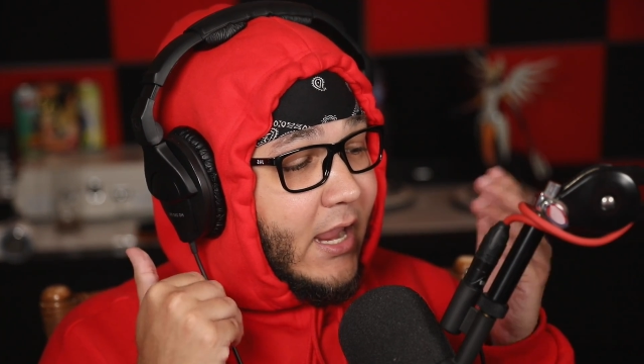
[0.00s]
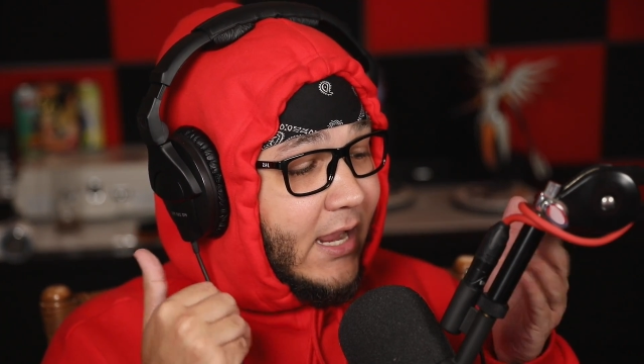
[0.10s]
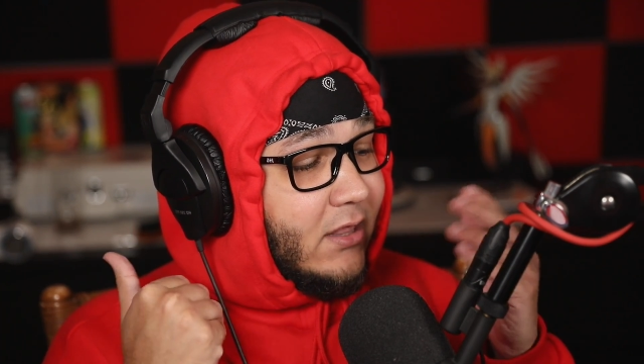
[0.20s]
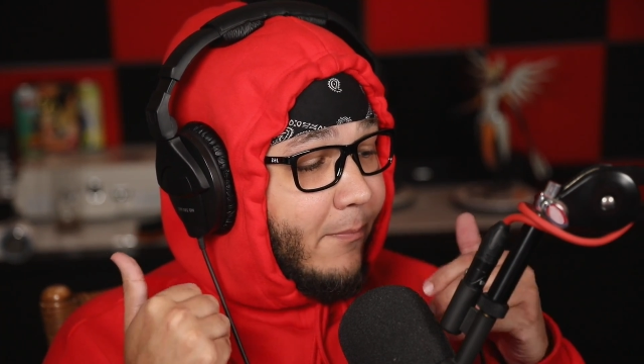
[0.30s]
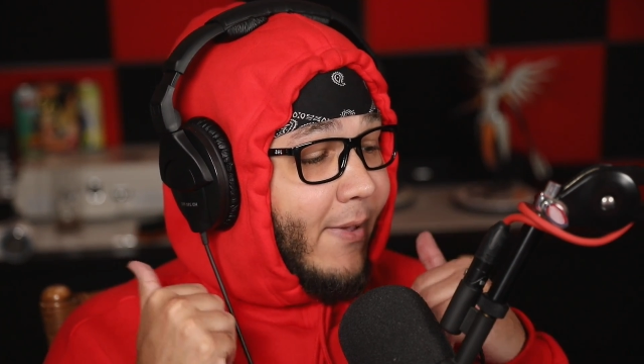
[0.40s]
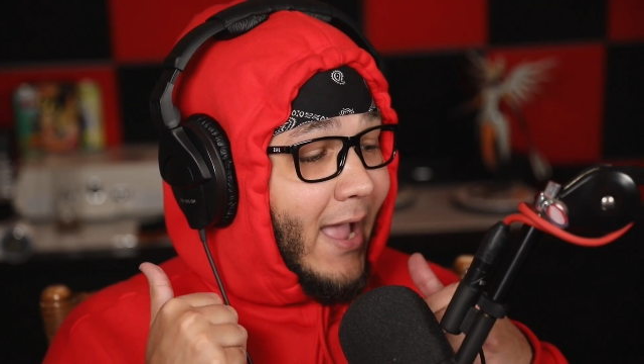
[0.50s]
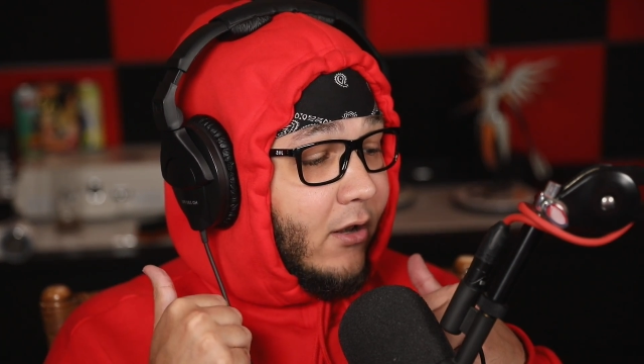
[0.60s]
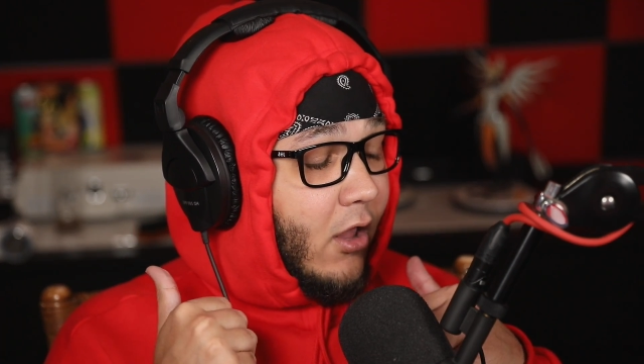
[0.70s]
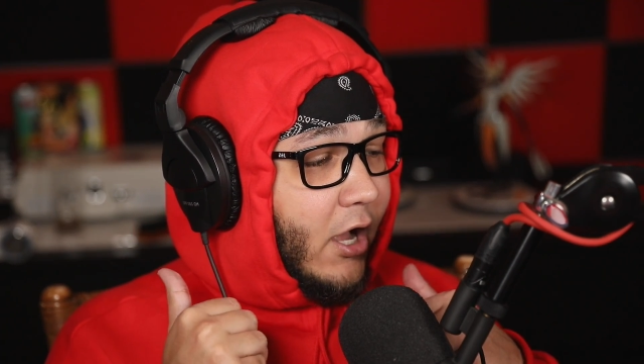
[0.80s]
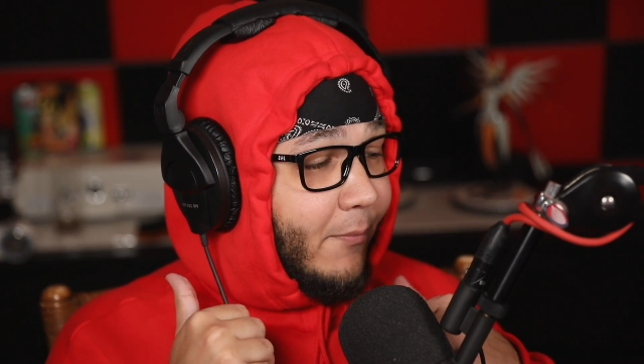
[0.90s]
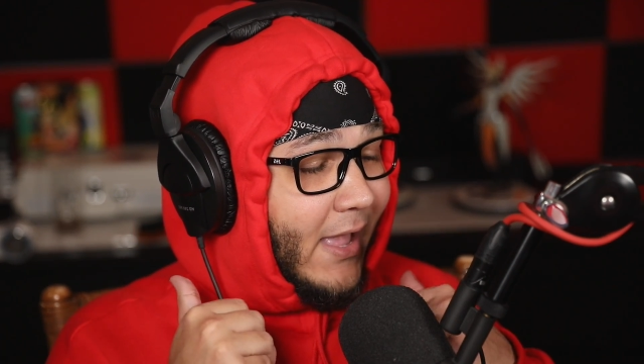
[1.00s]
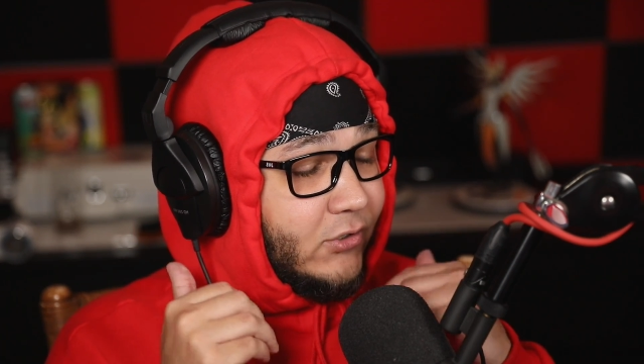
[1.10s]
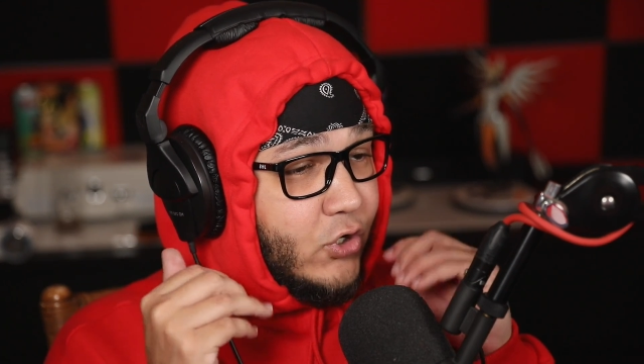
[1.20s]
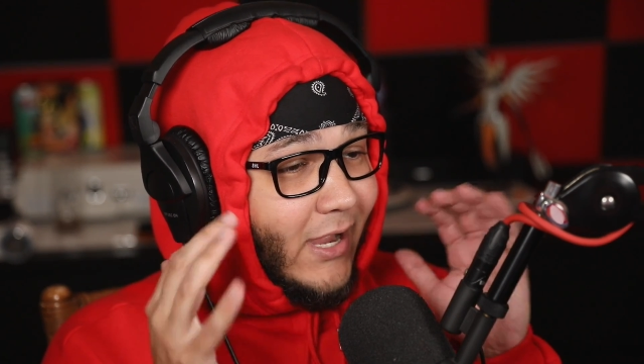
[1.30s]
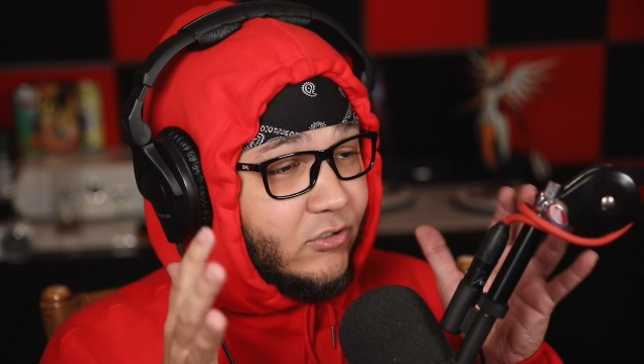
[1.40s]
in the backlog, man.
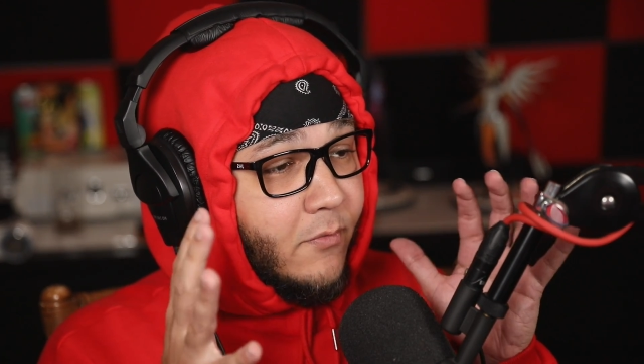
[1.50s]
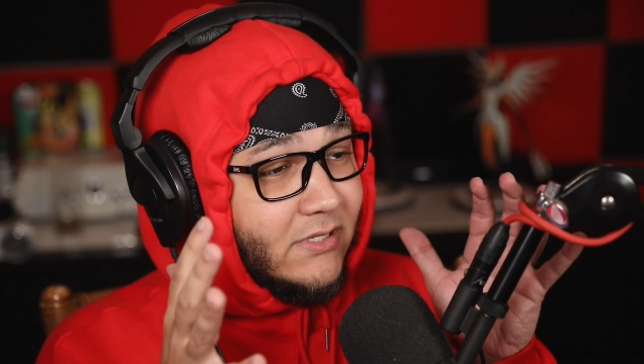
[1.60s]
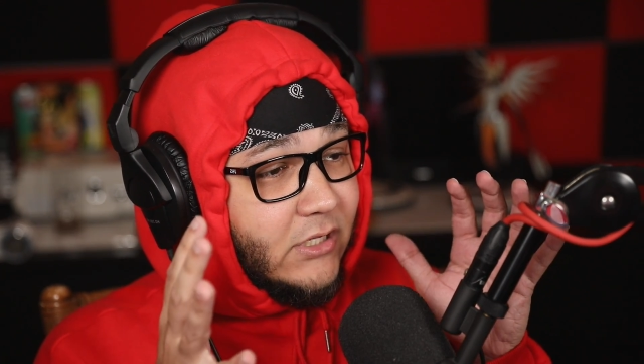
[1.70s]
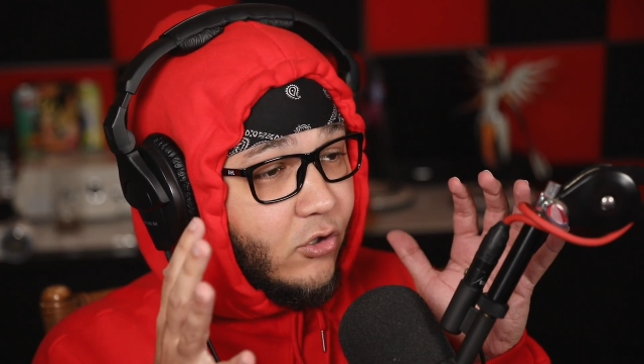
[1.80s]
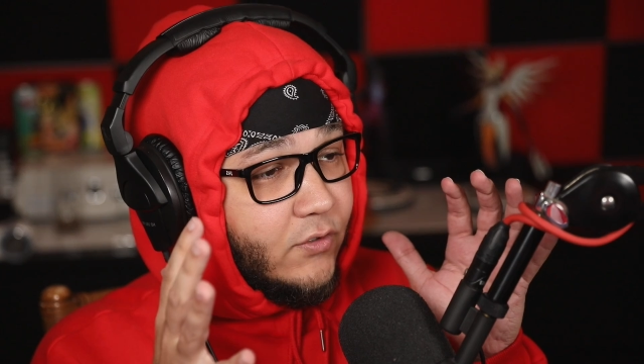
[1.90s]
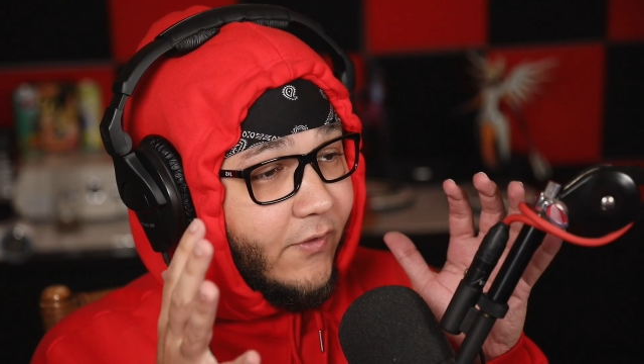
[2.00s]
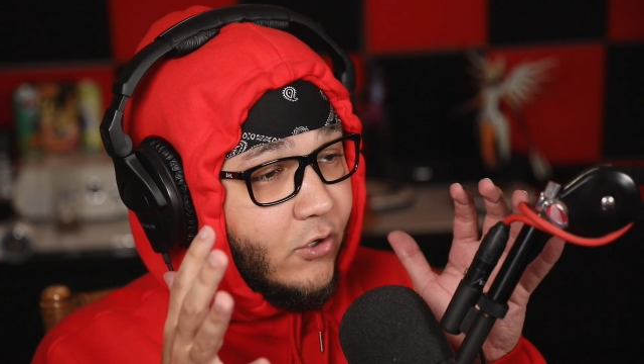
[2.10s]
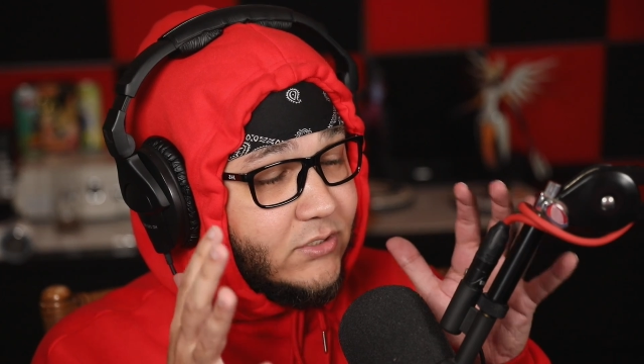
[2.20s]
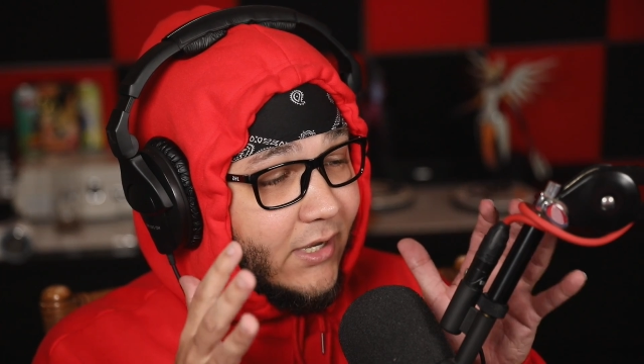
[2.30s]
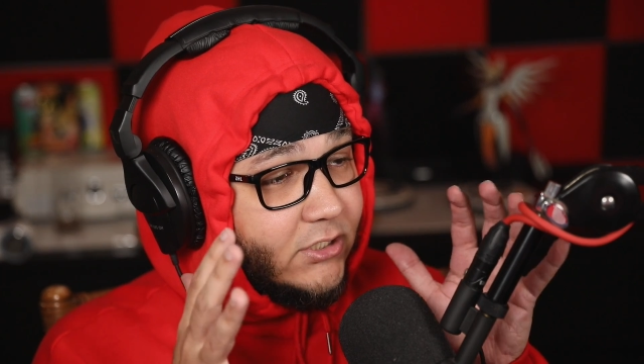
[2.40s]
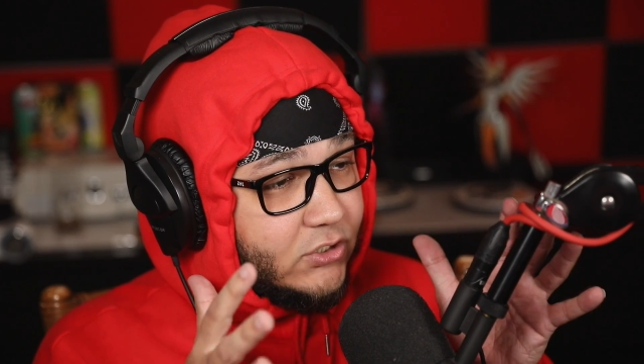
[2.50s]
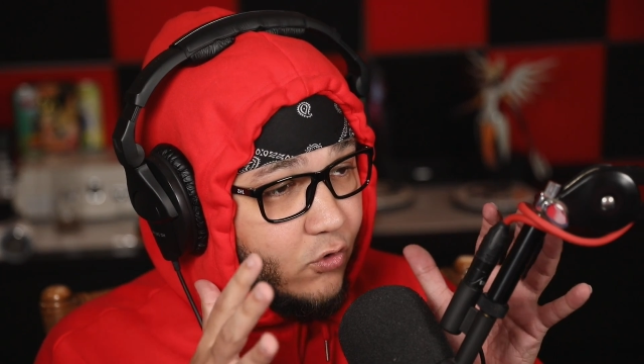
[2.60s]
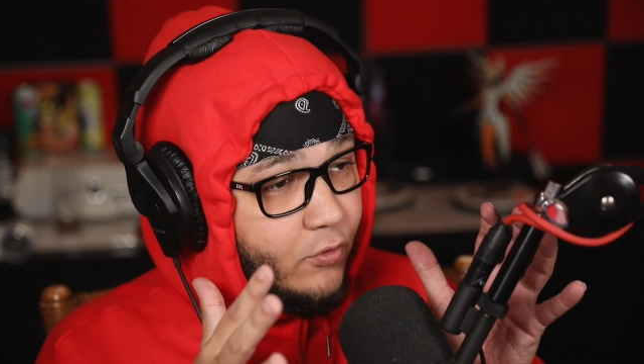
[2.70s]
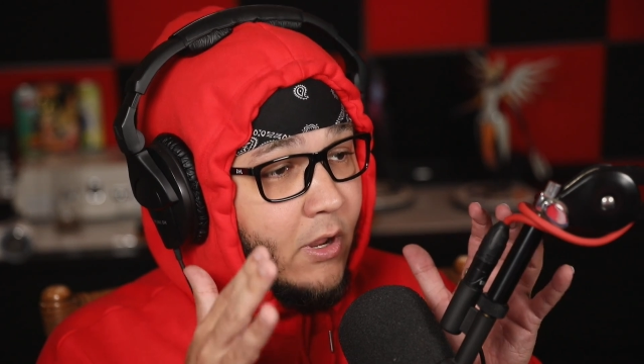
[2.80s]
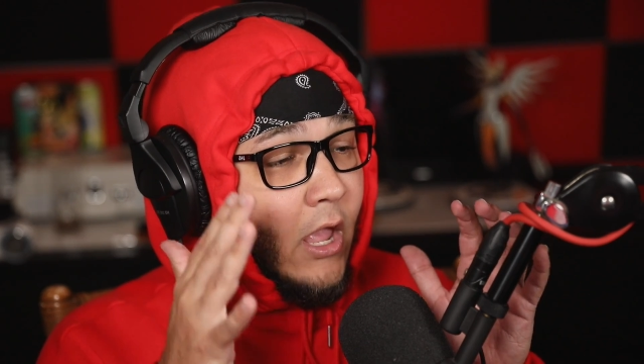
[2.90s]
So you guys are going to be seeing those videos here
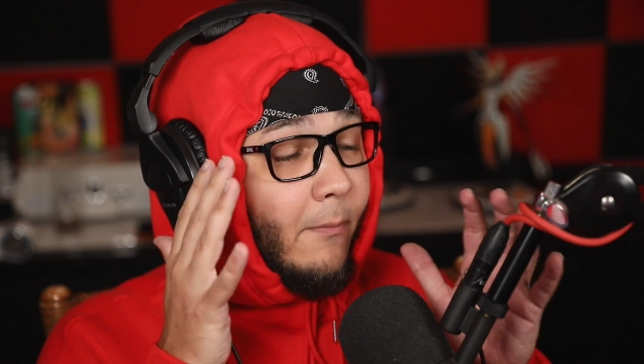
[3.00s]
soon.